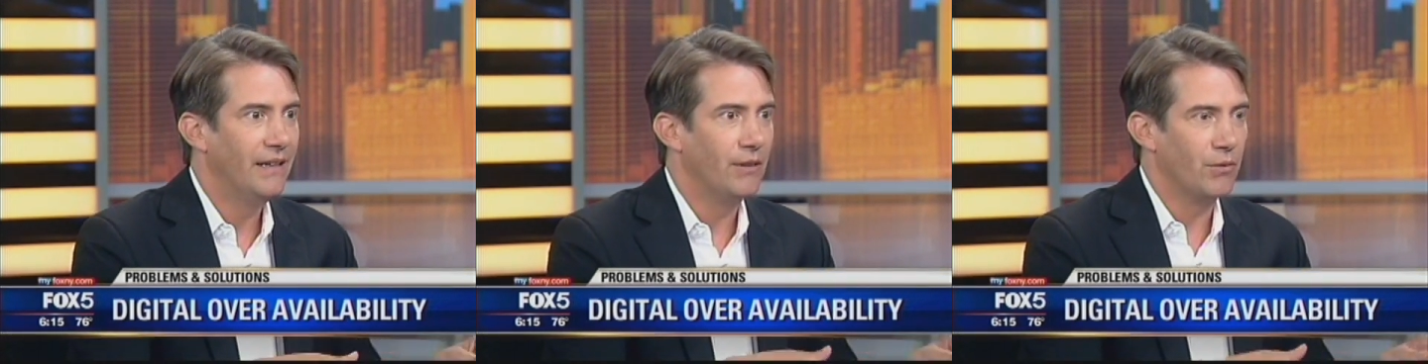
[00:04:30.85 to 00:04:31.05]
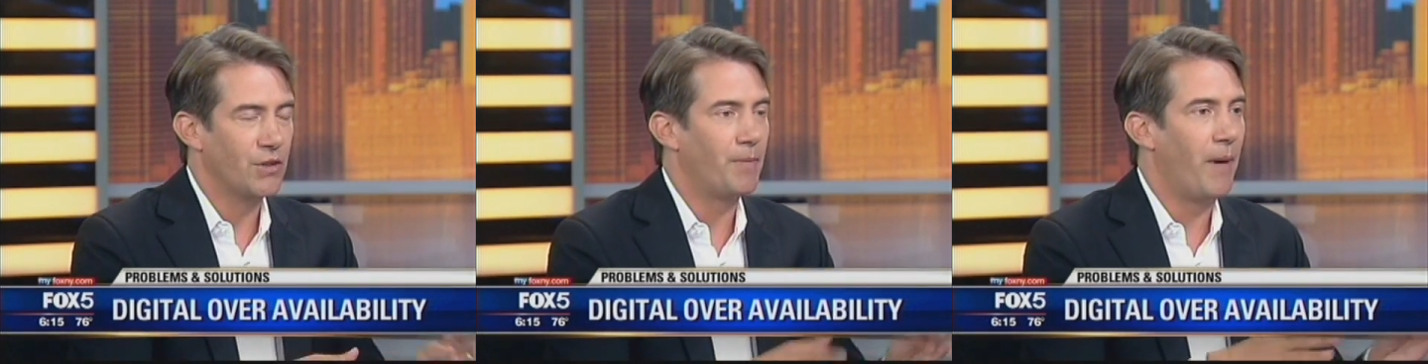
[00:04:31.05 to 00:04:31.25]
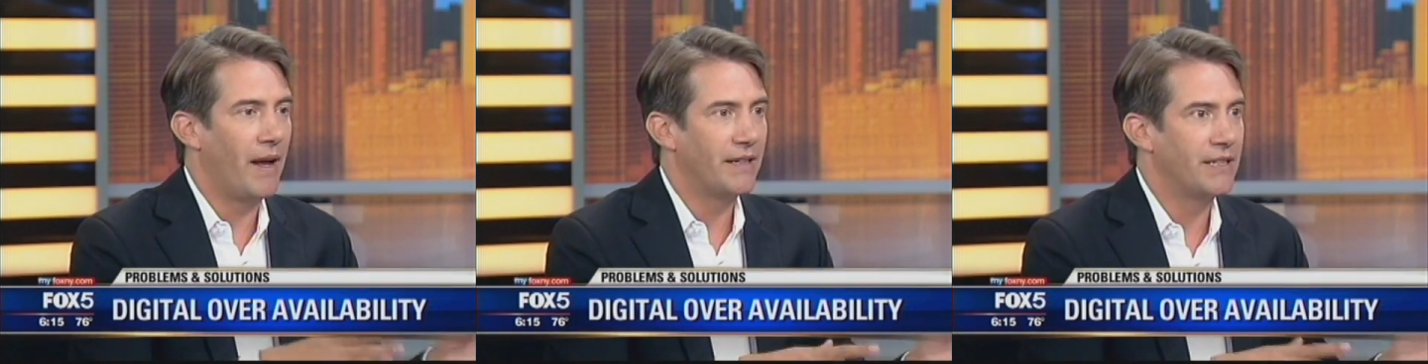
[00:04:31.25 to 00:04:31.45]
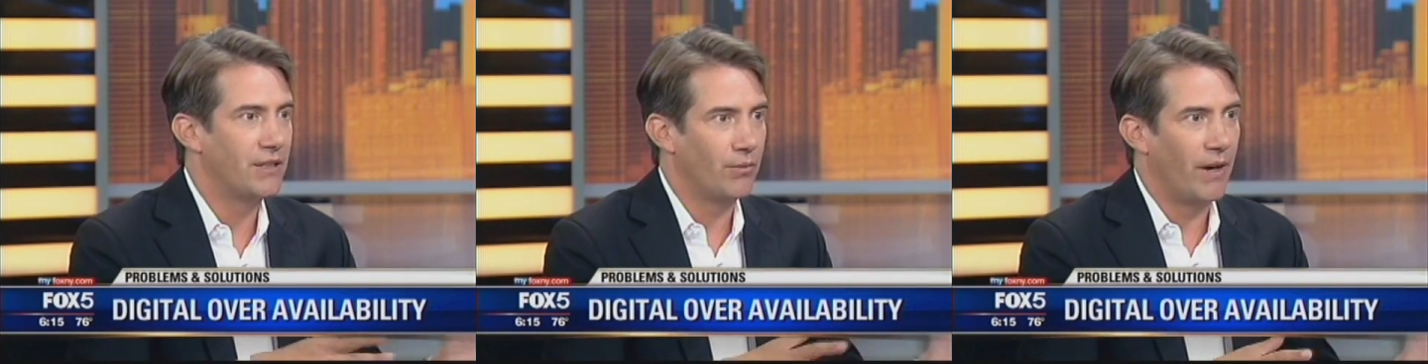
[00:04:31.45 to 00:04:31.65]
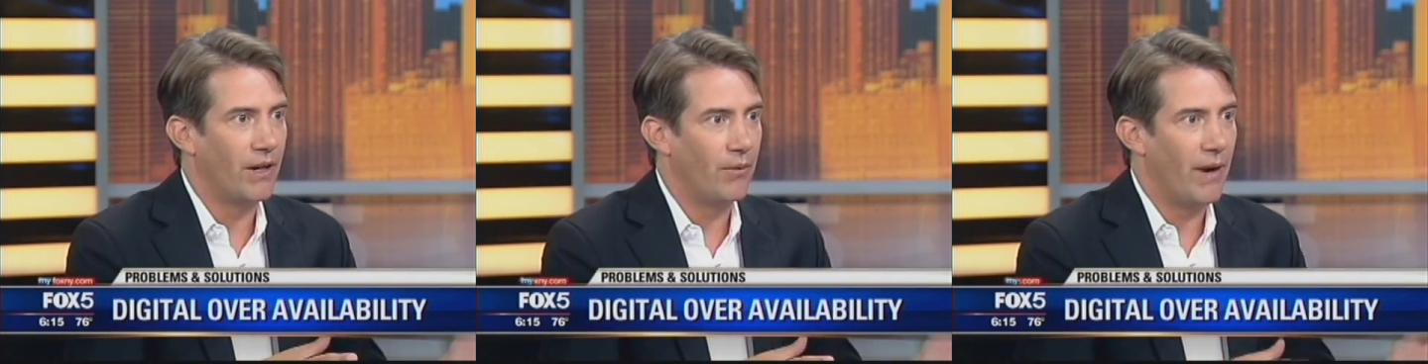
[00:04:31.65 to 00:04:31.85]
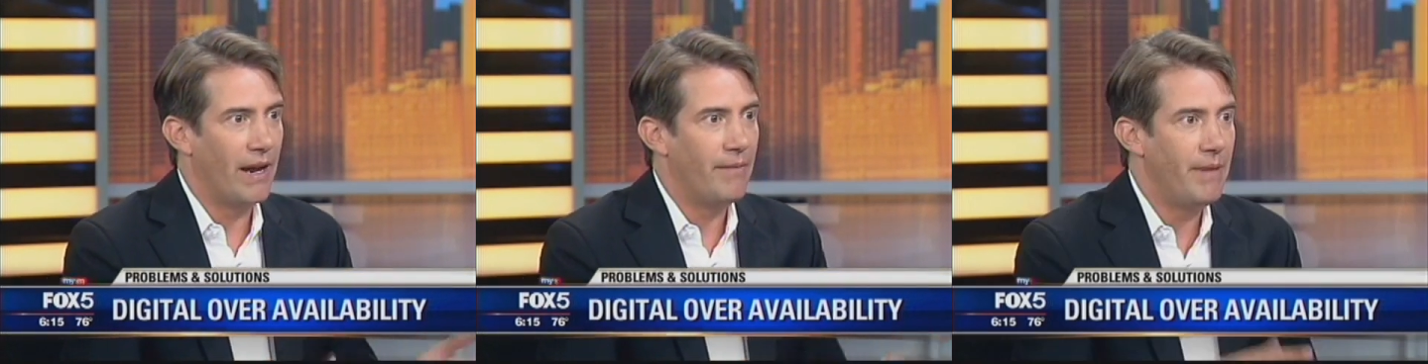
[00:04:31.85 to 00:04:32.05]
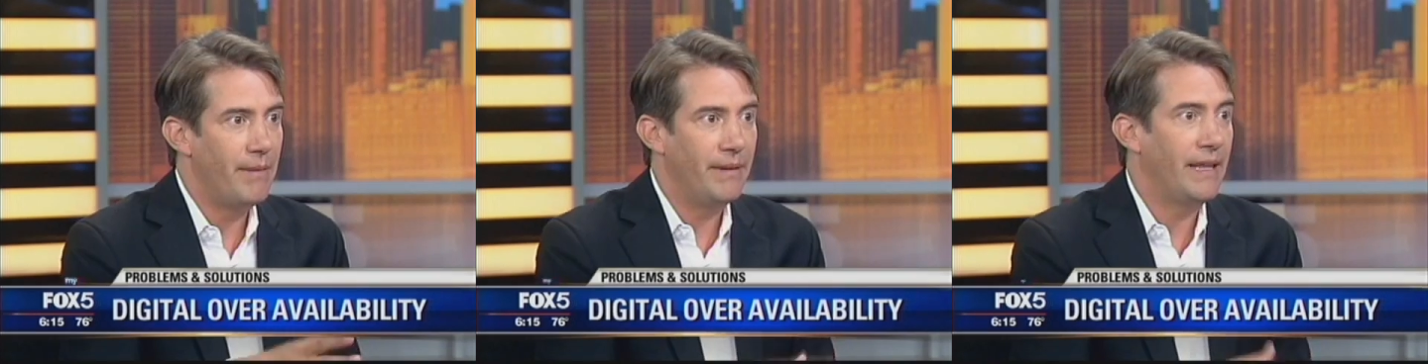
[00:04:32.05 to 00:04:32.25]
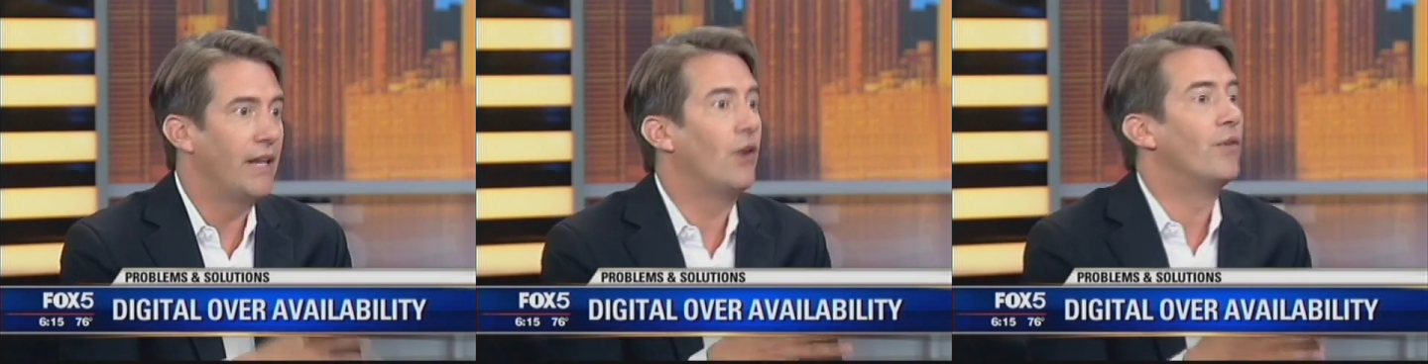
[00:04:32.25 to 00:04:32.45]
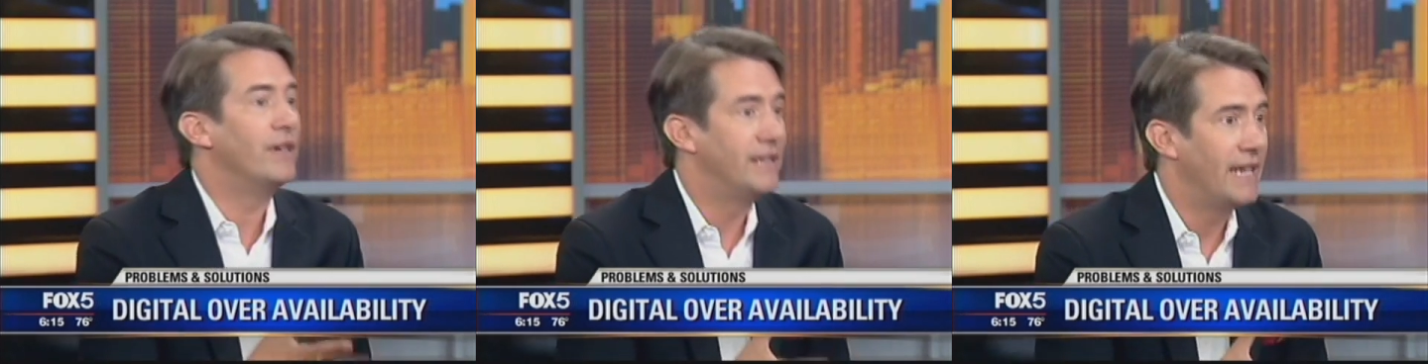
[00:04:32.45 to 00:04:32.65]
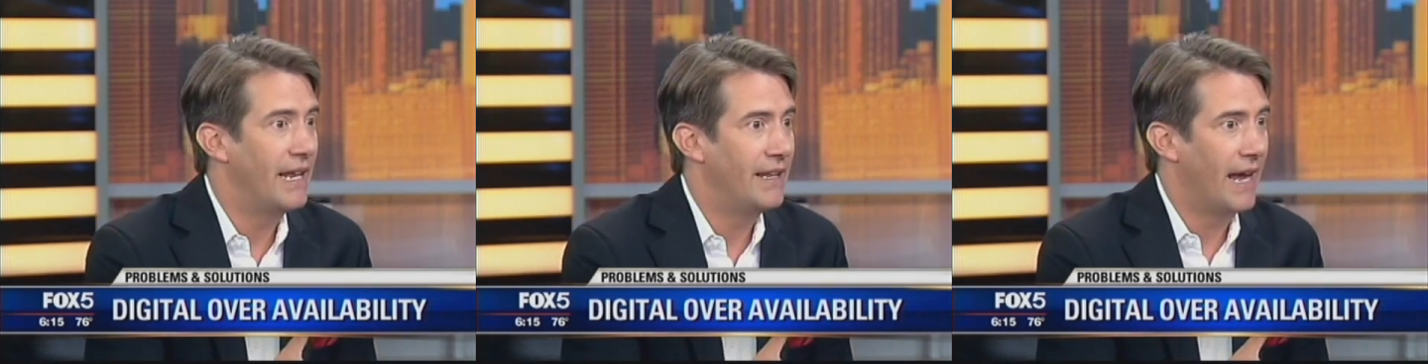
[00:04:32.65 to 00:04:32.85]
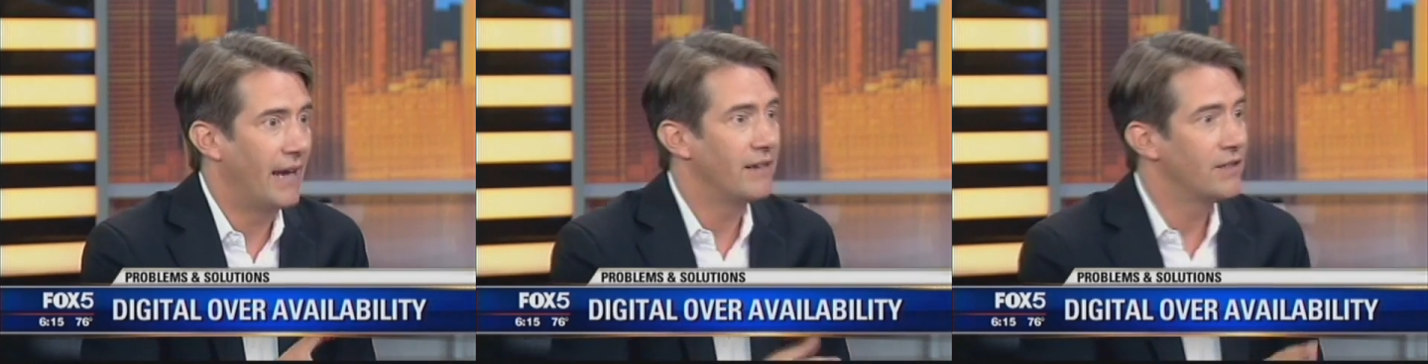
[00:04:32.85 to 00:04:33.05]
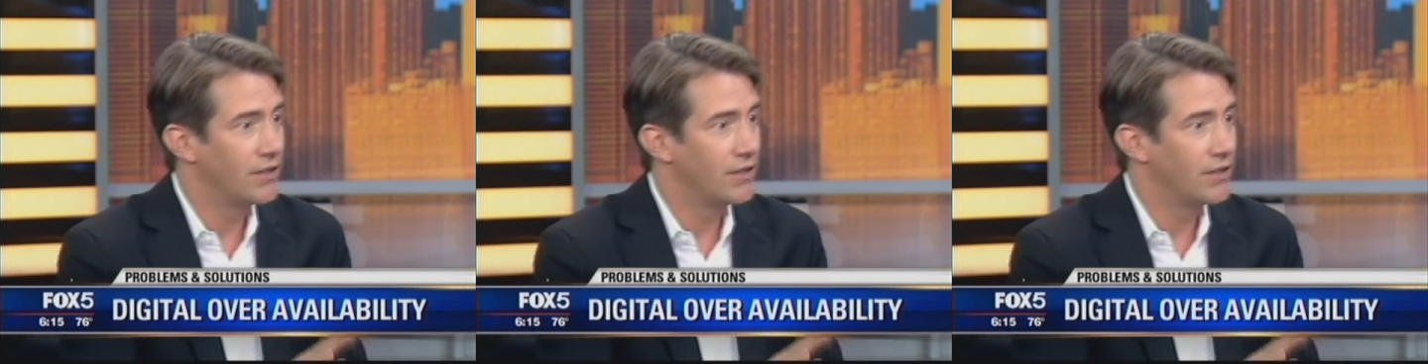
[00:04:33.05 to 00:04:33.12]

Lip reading: responses right away, and maybe they don't intend that.